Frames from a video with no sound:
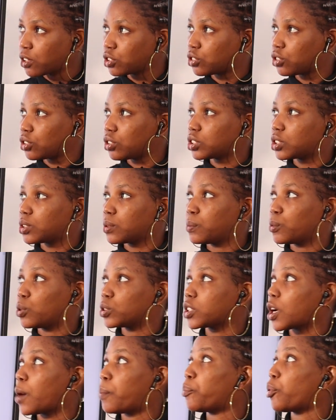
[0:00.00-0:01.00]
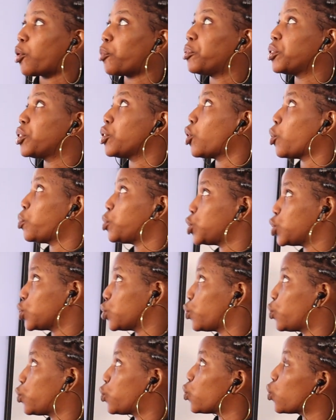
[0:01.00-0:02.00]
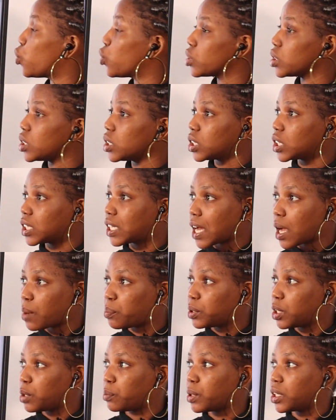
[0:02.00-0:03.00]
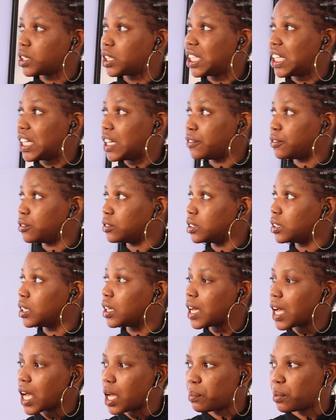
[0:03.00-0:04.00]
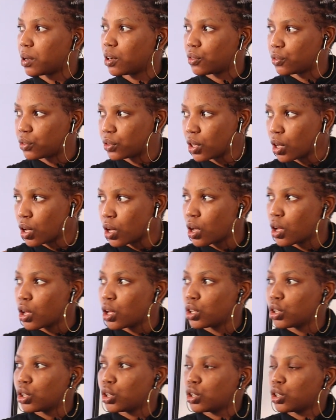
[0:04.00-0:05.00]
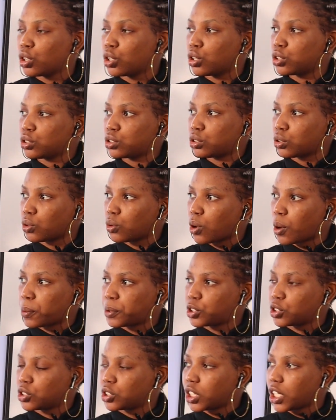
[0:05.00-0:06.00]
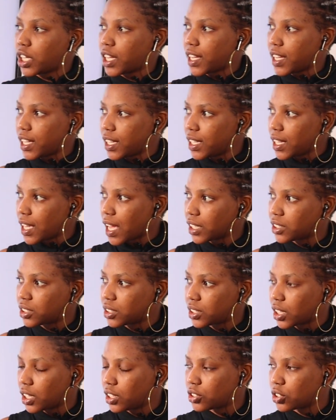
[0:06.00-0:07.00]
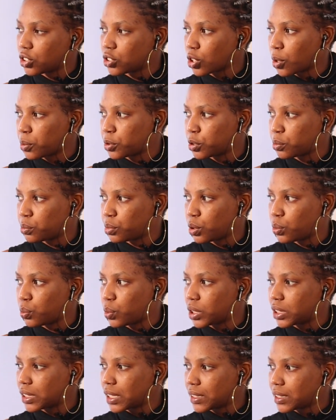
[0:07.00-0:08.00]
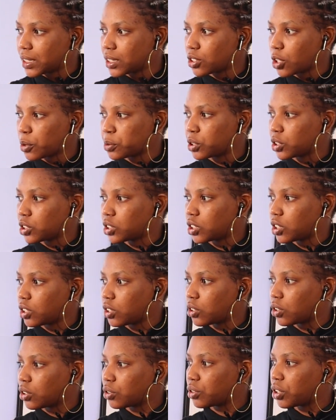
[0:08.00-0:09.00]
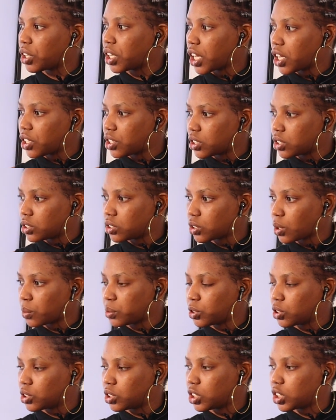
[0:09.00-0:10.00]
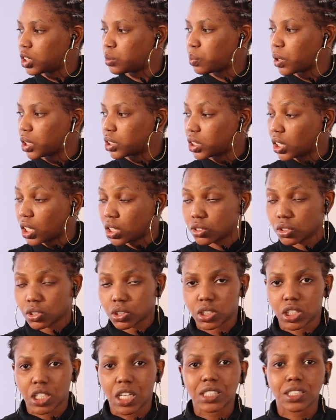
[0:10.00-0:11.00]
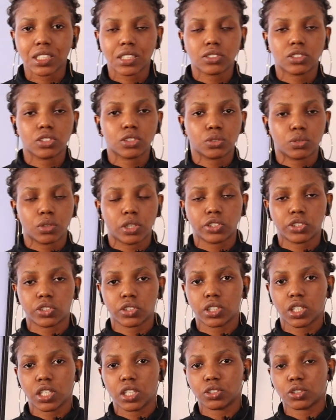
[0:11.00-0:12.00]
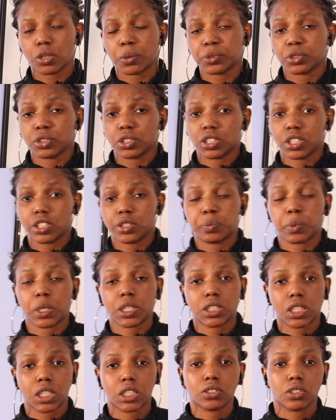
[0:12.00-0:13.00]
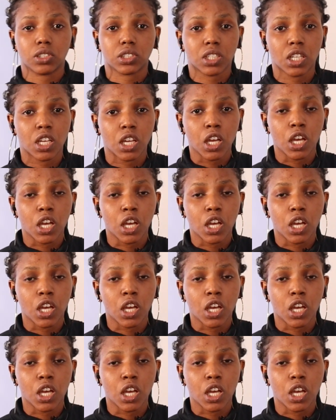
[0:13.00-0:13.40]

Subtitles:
Choose the most appropriate option for the gap labeled 11 above. So option A, agitators. Option B, witnesses. Option C, congregations. Option D, spectators. The answer to this question is option D, spectators.